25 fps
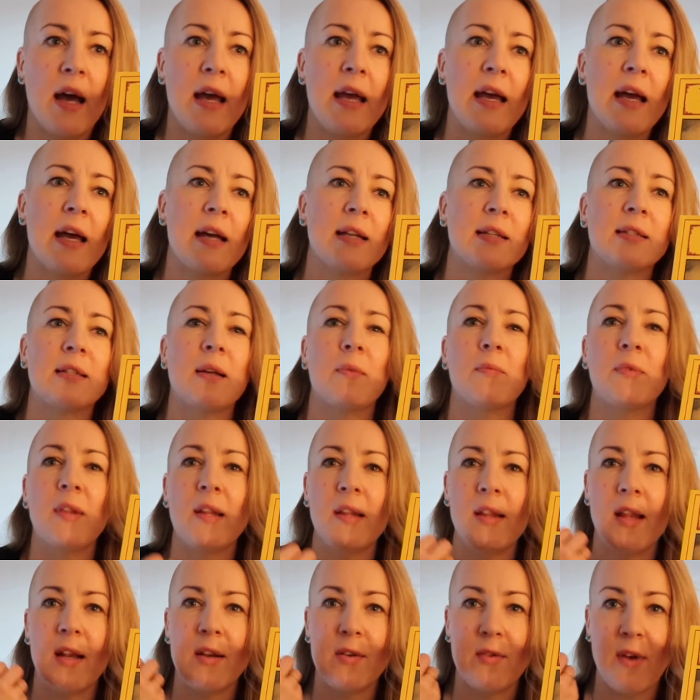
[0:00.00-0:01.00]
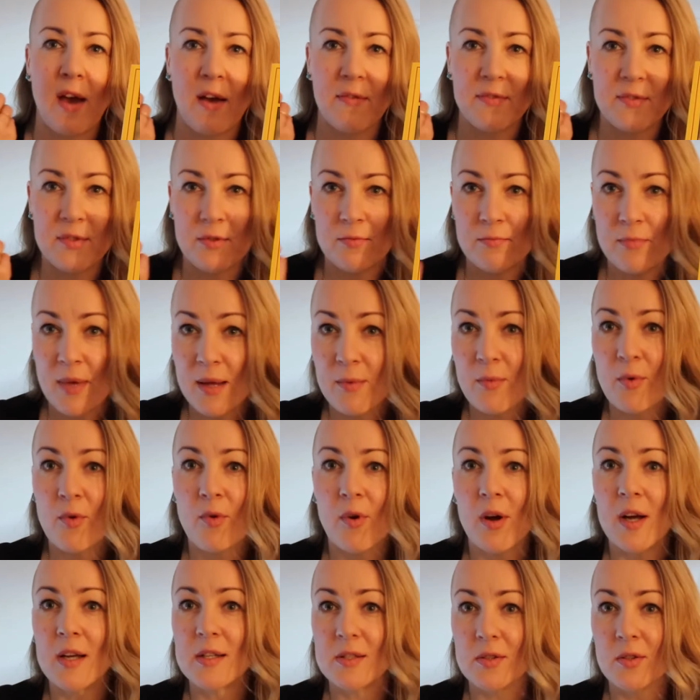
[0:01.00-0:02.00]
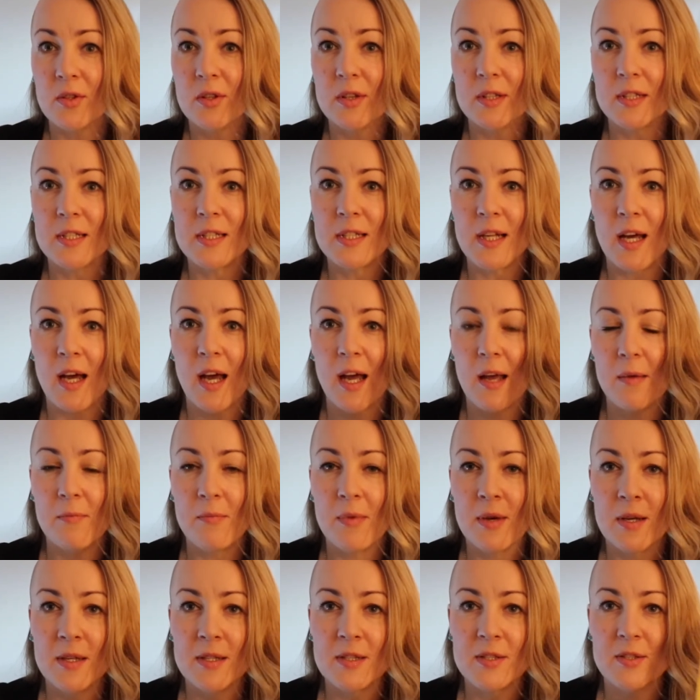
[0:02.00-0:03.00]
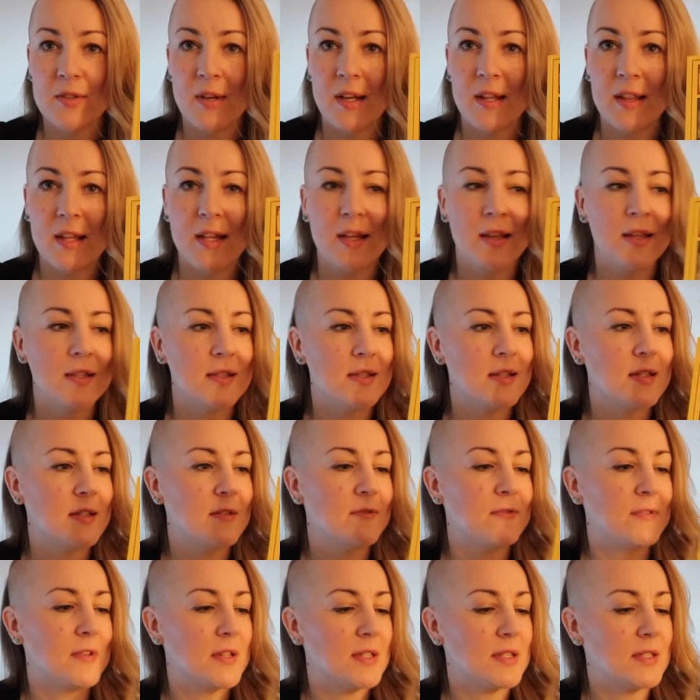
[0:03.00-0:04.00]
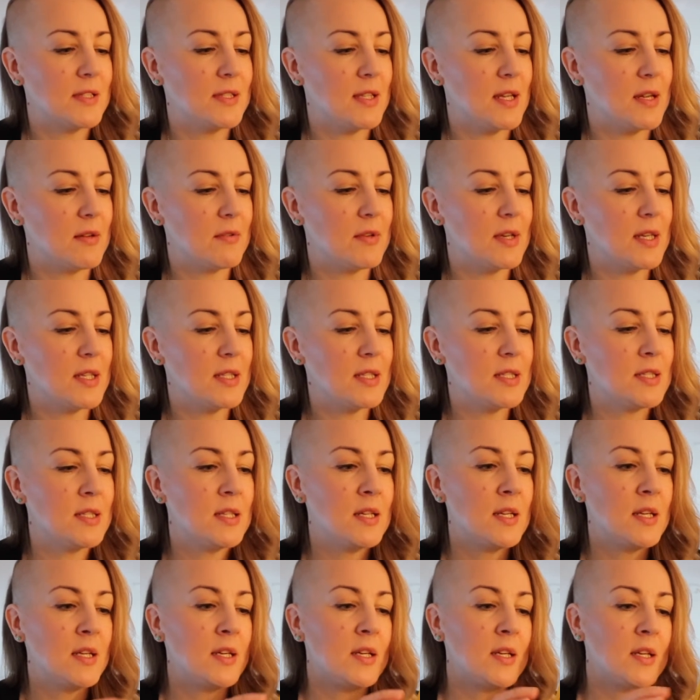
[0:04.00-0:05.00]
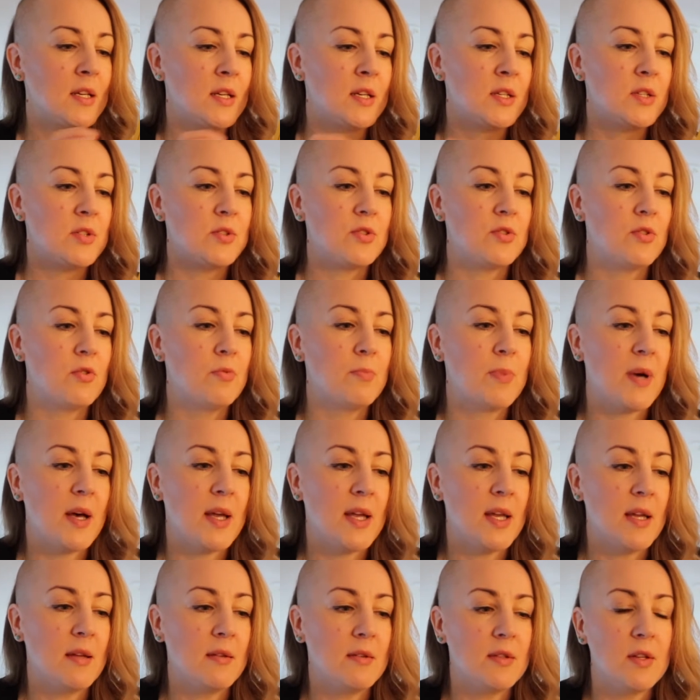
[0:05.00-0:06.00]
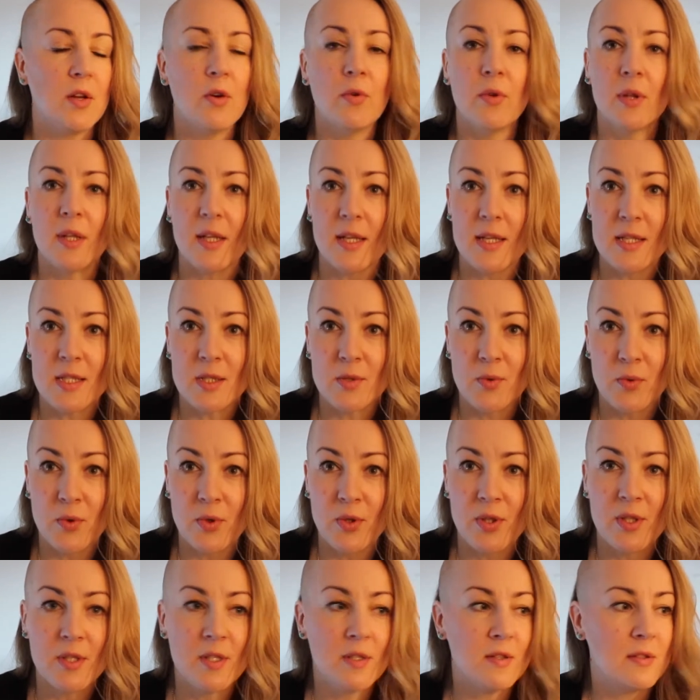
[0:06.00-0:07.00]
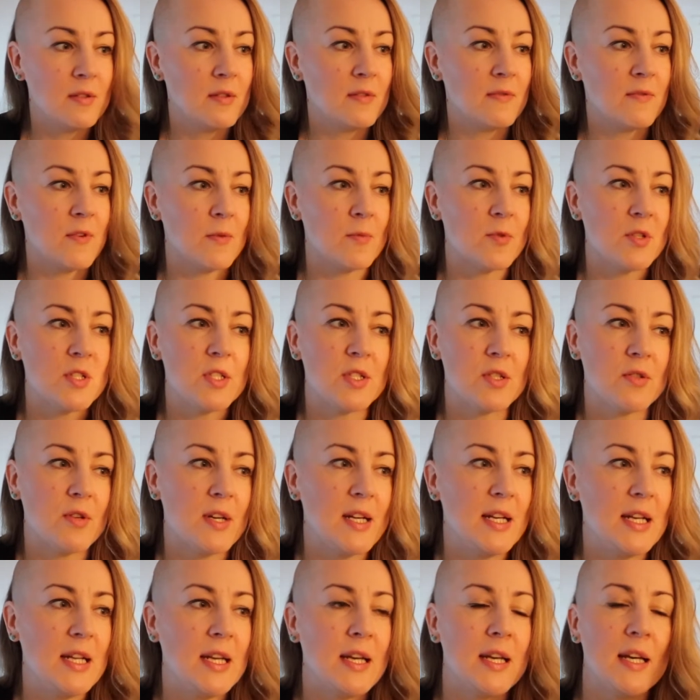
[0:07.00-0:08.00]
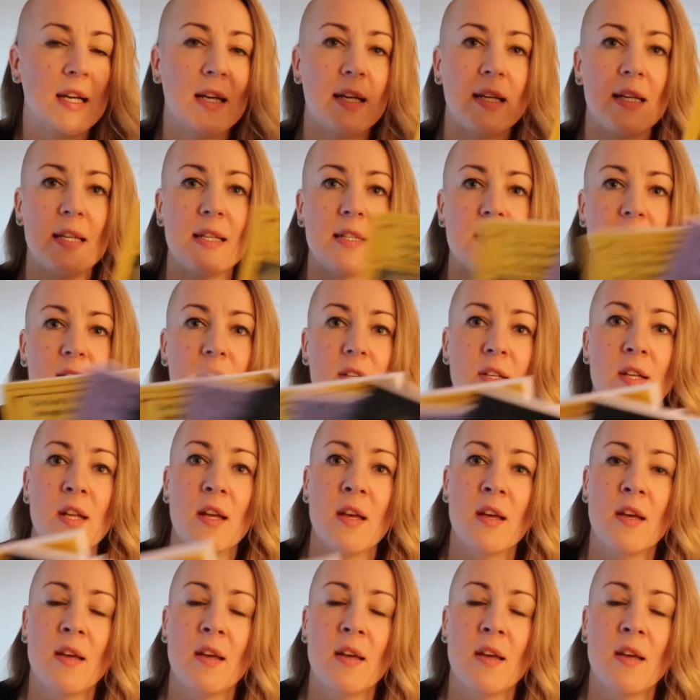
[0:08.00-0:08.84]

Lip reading: and something that you have to memorize all the time. So I think this is a fun series So by Noel Eastwood from Australia. He's an